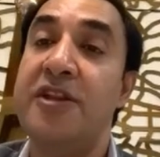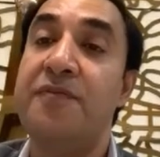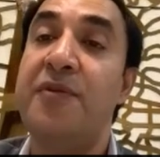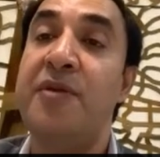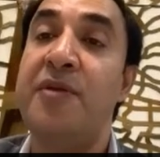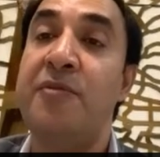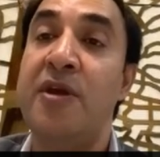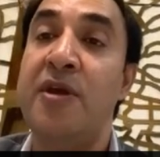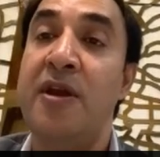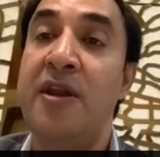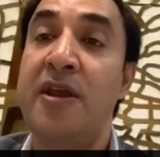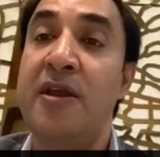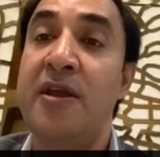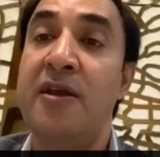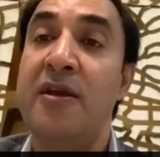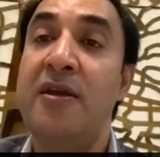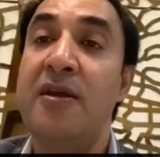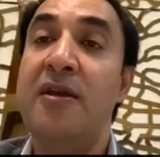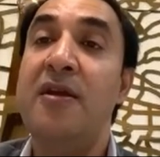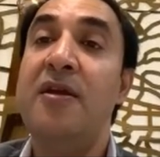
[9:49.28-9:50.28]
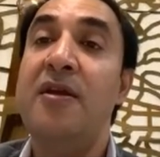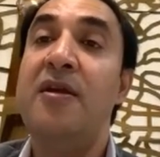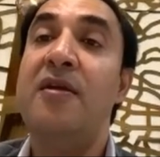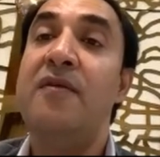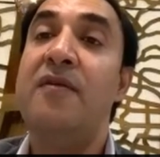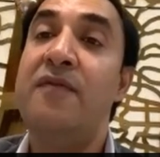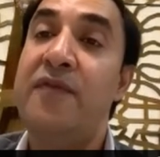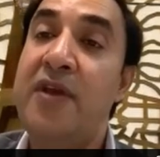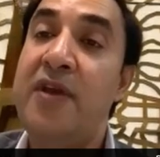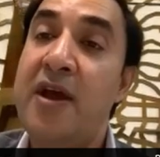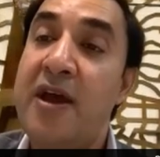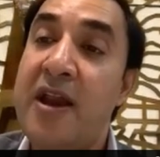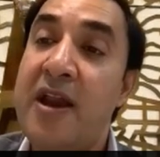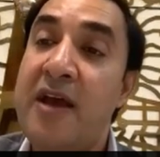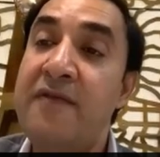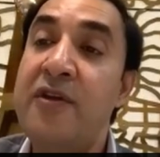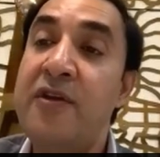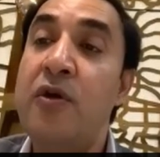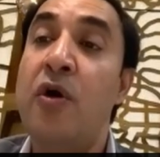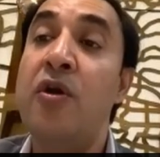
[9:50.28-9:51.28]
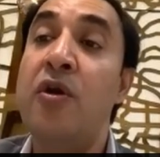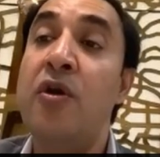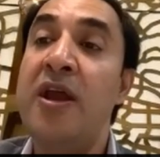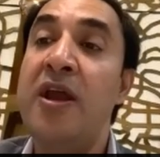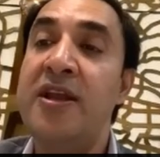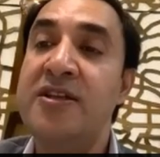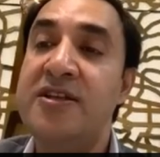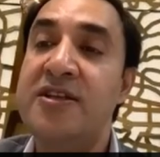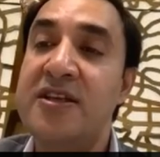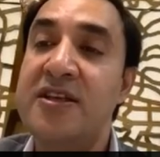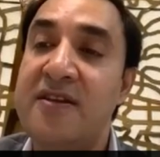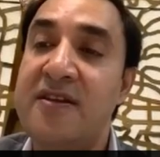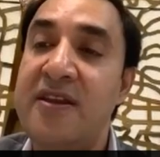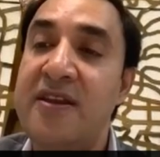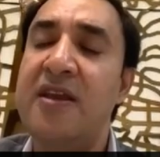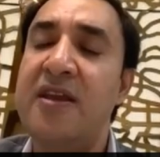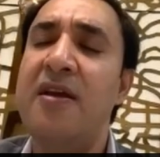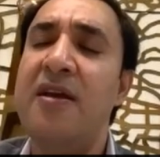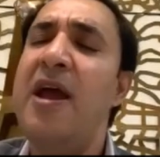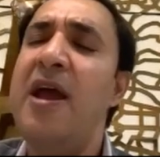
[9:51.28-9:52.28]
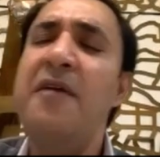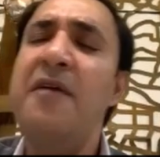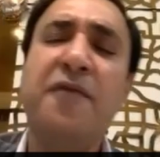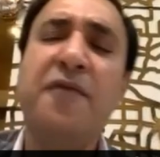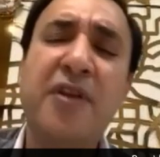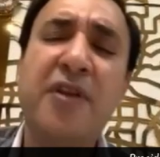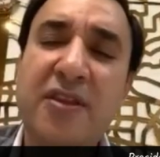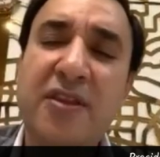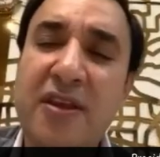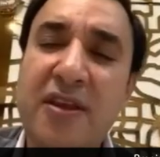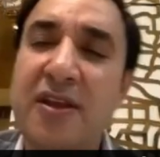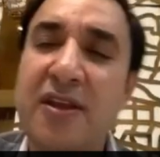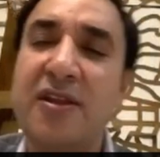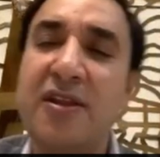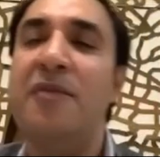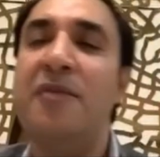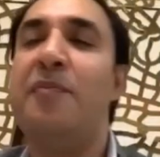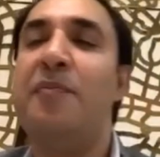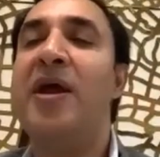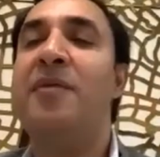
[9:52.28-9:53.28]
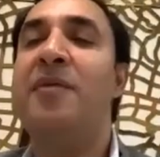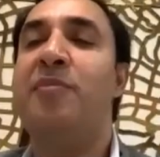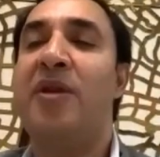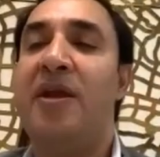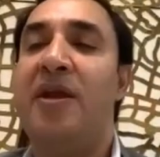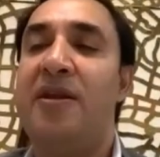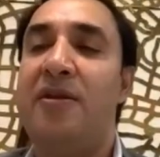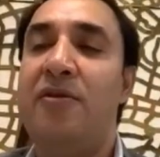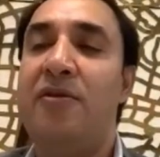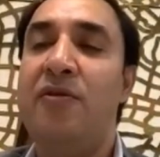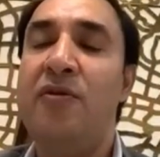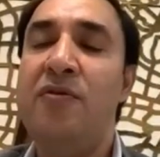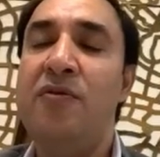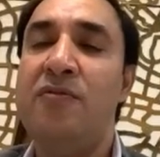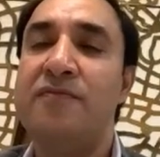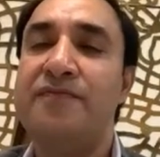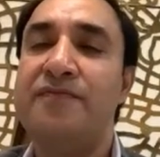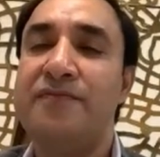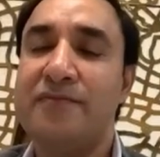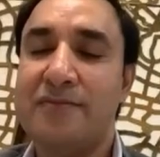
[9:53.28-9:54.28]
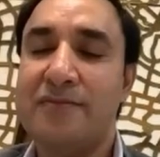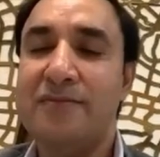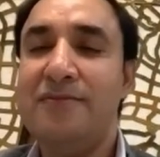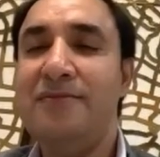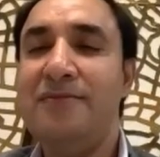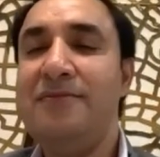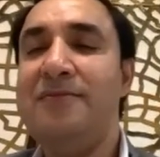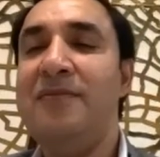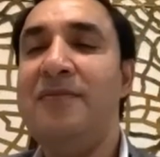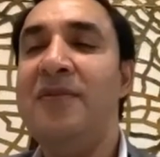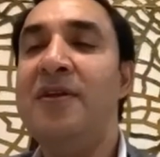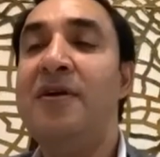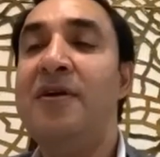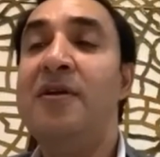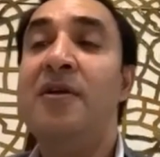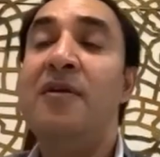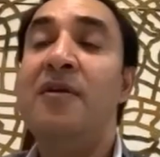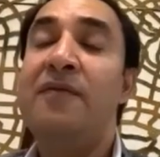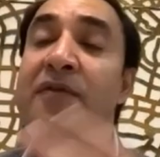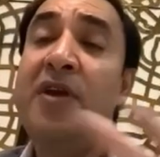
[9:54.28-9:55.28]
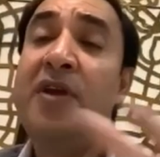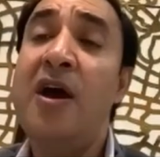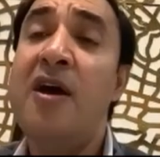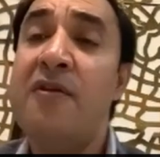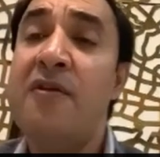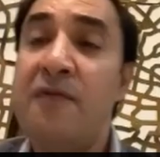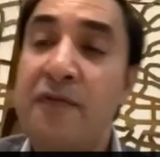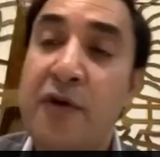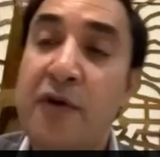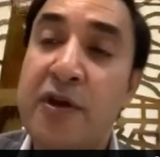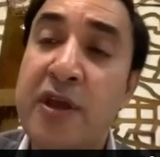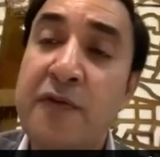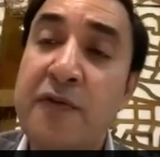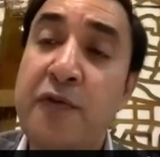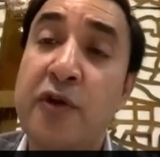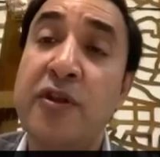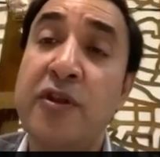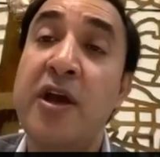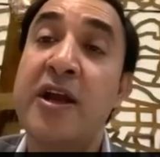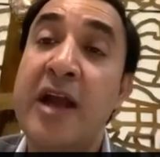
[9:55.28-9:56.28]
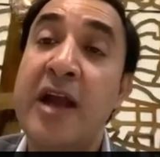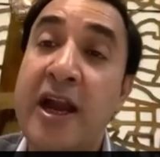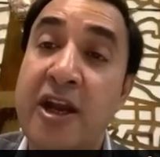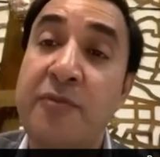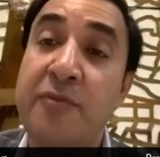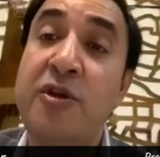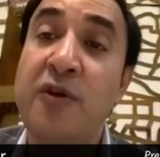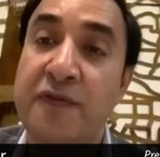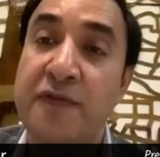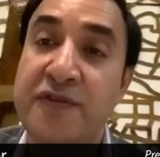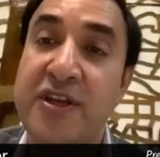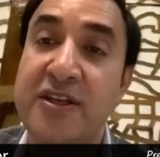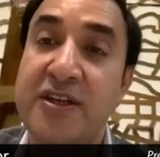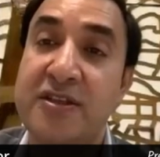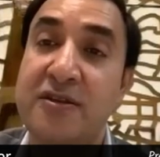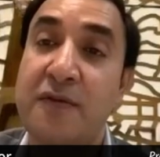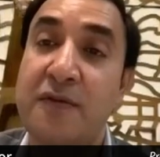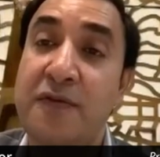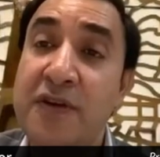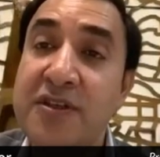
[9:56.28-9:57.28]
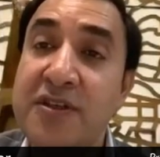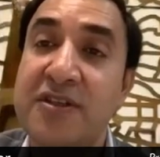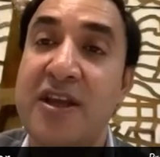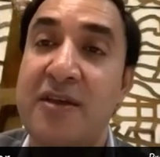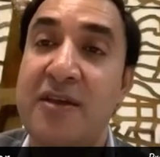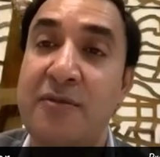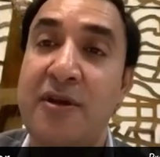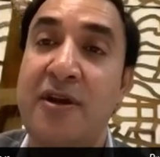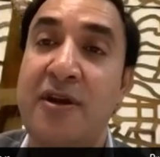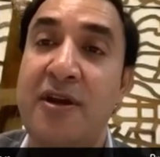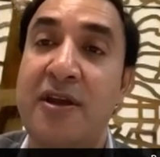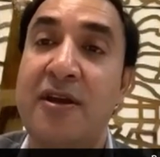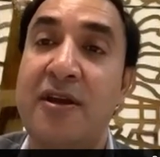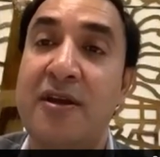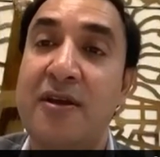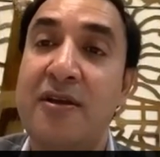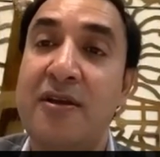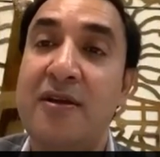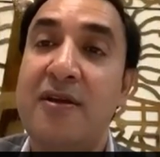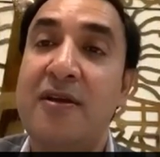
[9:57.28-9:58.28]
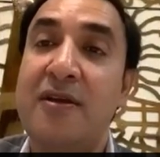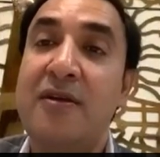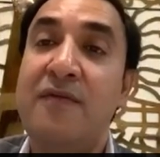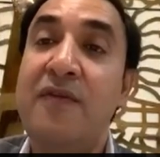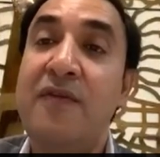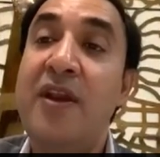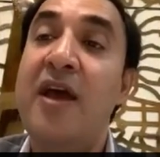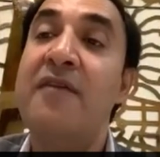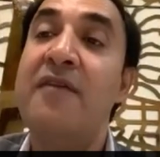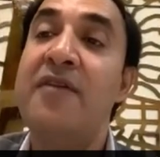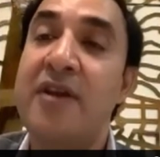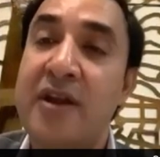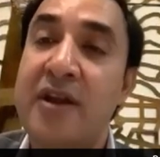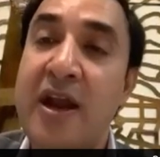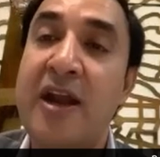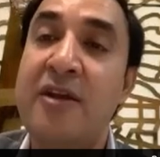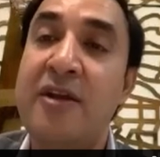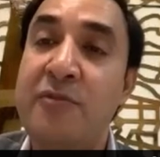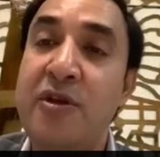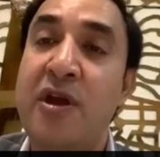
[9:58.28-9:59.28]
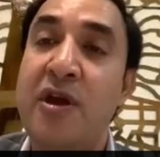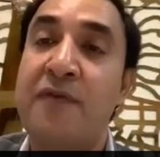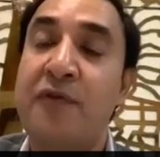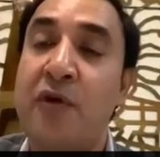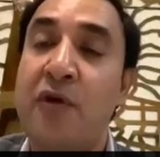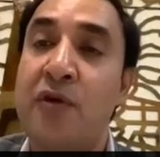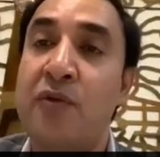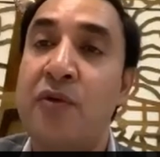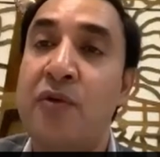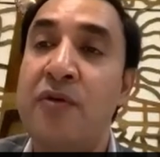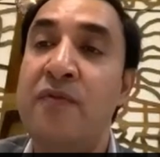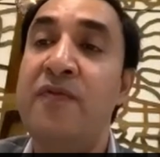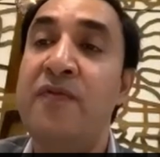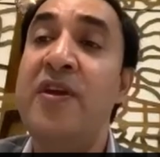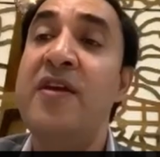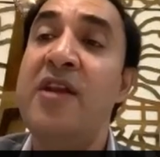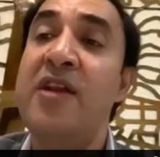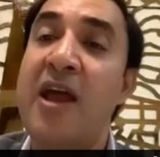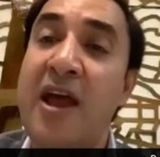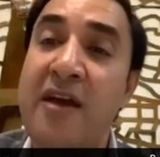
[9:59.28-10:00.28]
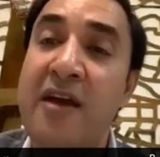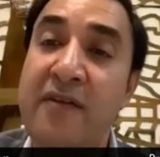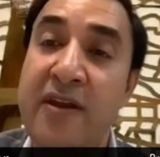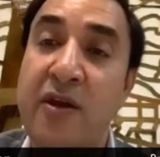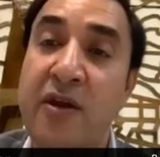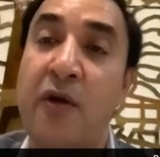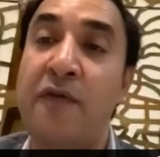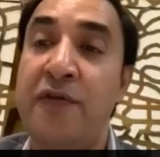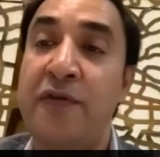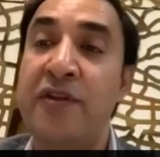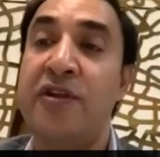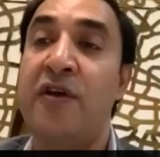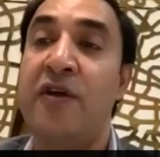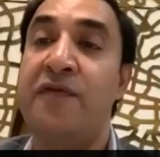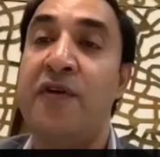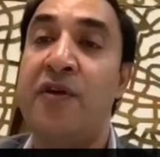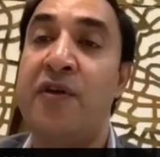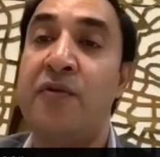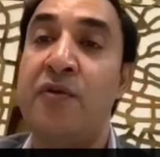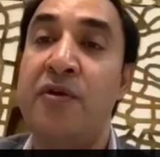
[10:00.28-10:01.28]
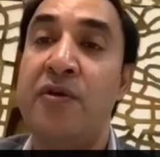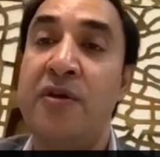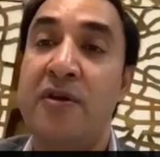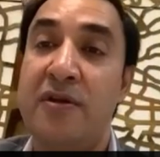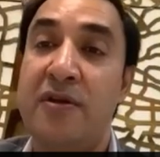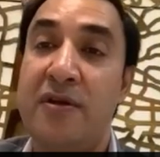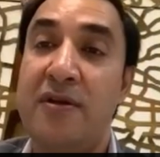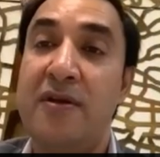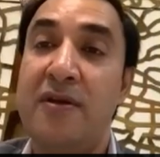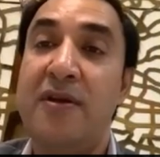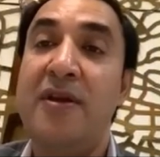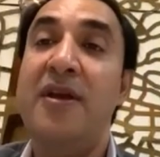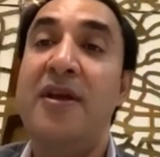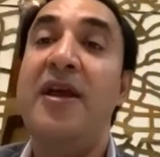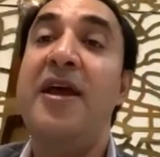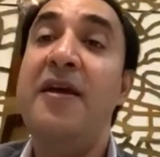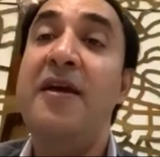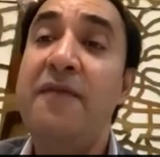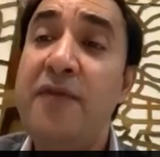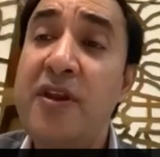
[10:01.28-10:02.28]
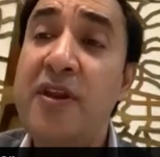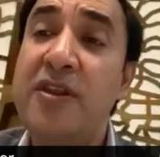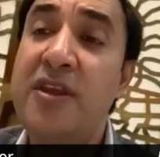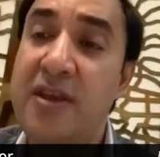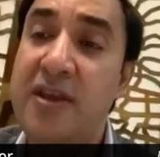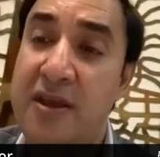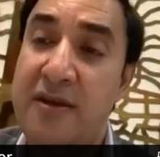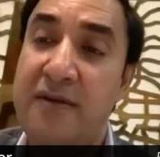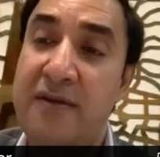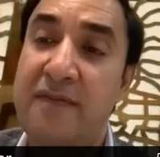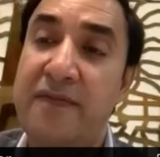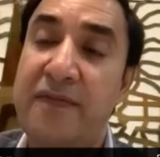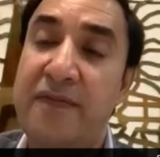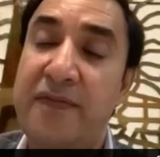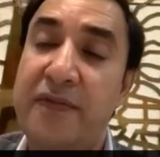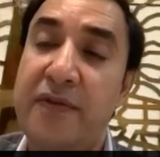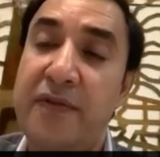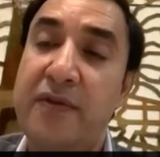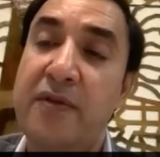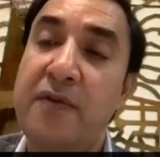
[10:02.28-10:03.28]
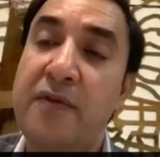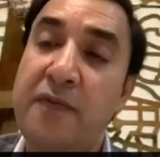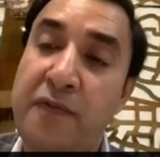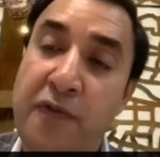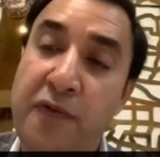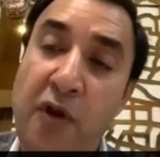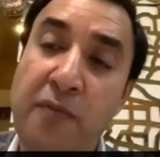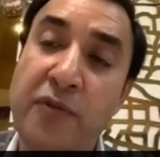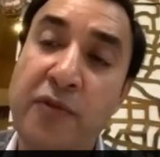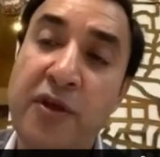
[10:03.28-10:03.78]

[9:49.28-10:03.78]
Premier League. We are having online chess league. Everything is in the pipeline, you know. We are working for the Academy of Chess first time in India. We'll have an academy of our own. We'll have an office of our own. Everything from